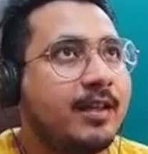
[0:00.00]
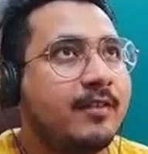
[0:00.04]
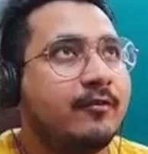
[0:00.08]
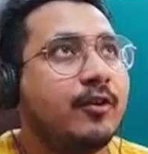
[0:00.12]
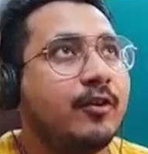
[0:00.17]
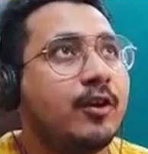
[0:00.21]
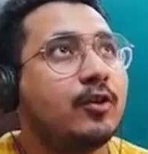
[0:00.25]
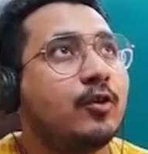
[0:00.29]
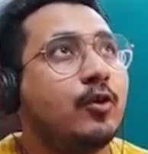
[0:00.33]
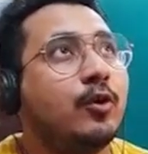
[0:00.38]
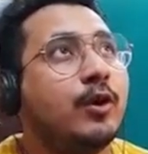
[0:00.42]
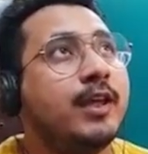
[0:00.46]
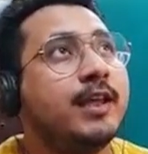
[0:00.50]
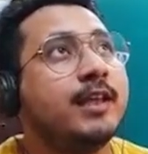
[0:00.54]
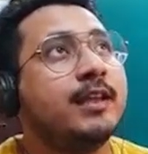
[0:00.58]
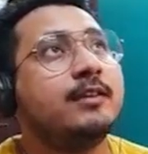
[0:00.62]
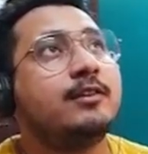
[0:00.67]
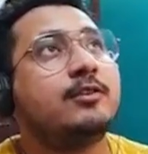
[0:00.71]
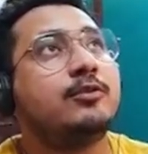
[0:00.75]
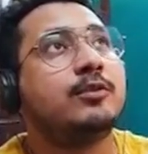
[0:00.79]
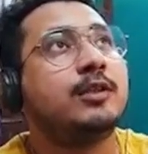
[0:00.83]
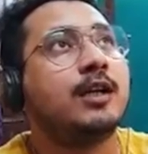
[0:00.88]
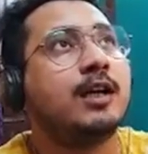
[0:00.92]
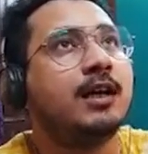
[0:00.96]
if you are
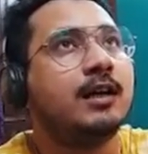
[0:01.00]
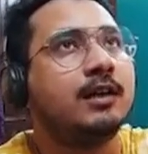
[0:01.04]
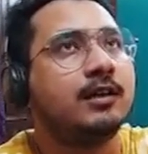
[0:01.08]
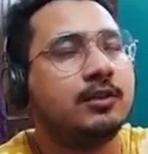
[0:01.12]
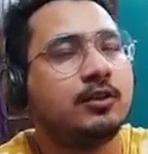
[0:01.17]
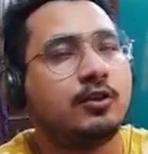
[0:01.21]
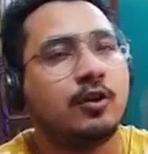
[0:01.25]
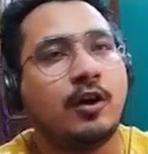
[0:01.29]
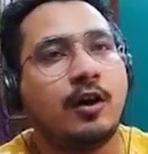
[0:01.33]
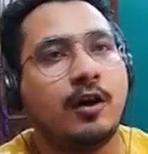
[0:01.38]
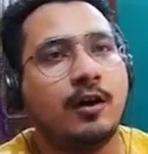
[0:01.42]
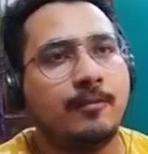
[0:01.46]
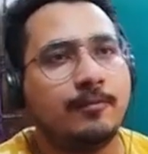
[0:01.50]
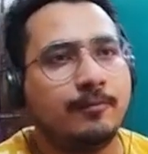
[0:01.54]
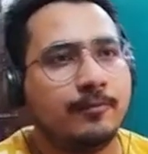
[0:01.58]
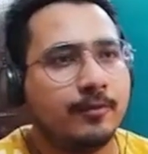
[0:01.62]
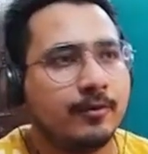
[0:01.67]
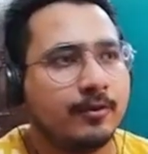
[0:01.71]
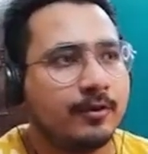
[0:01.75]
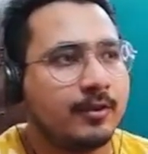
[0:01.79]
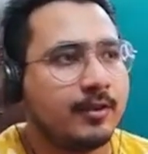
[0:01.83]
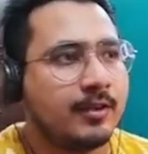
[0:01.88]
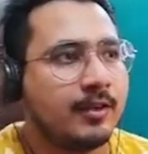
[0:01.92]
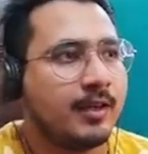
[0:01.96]
going to the top,
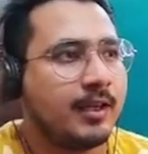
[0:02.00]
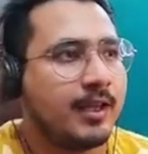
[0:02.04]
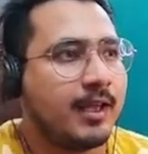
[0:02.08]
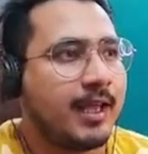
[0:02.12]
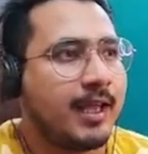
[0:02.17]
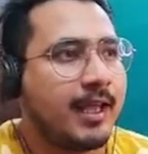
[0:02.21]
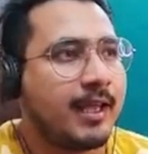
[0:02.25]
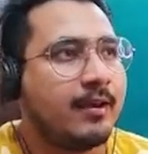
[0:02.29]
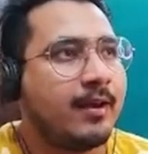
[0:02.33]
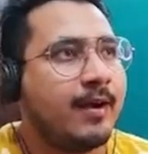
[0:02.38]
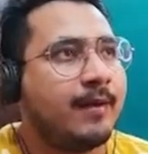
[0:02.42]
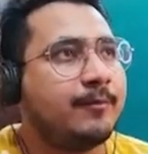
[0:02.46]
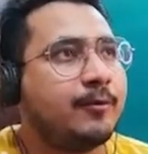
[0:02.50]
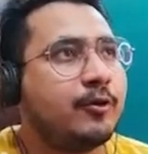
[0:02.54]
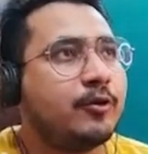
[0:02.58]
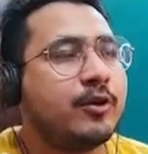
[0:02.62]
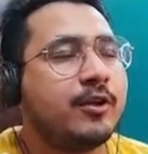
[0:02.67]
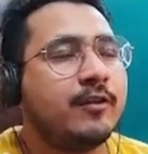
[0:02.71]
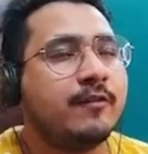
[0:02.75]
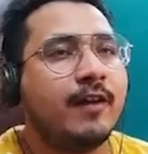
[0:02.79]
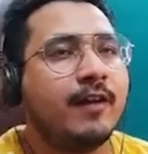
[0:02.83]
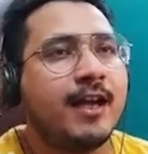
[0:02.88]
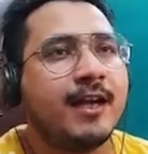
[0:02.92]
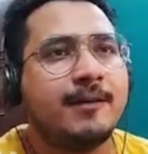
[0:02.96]
you have to
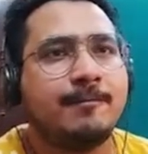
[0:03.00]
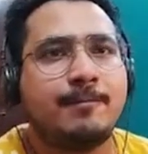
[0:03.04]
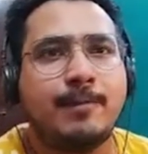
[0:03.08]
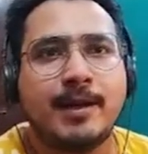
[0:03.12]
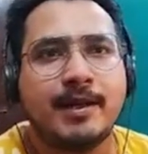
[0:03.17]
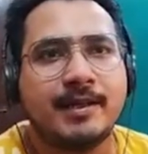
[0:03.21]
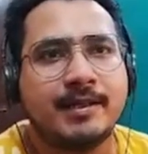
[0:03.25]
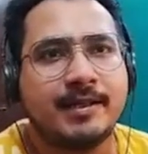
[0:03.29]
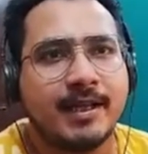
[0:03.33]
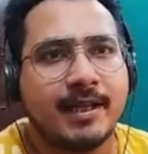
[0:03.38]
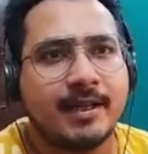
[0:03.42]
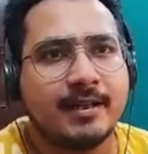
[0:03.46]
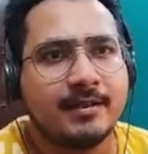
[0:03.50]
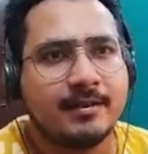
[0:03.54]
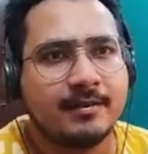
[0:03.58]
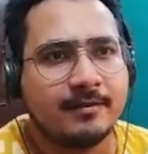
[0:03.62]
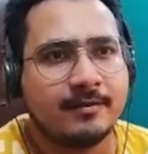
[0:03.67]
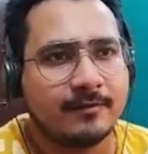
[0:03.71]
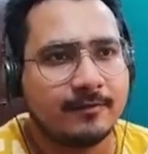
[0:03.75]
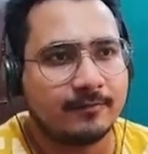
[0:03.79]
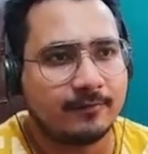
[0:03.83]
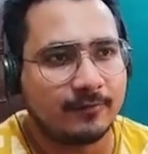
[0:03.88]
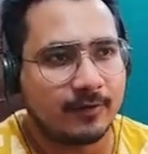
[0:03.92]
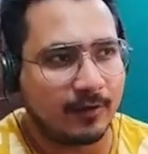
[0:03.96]
divide by 10.
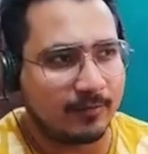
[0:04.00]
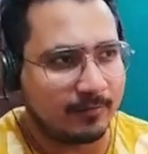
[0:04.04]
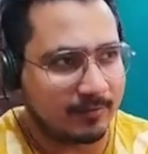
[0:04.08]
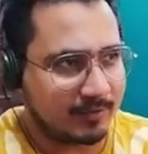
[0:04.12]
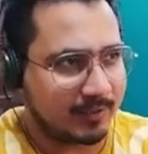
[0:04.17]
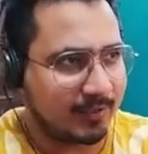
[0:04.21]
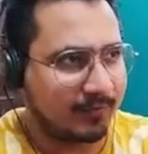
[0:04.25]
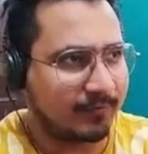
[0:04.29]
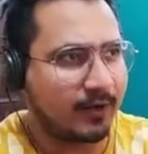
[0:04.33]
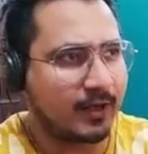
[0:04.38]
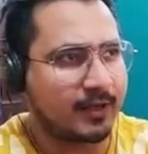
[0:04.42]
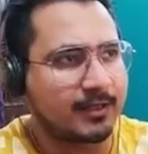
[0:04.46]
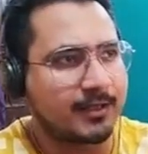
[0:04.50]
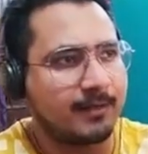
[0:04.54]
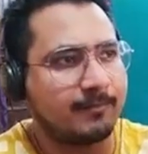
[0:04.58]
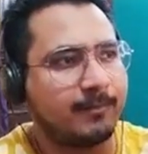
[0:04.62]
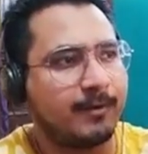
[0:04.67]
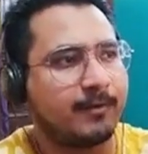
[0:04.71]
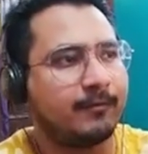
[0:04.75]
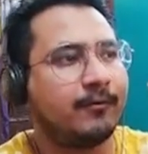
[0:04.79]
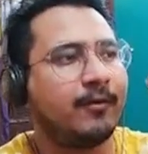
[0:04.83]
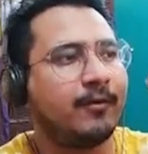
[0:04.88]
From say for example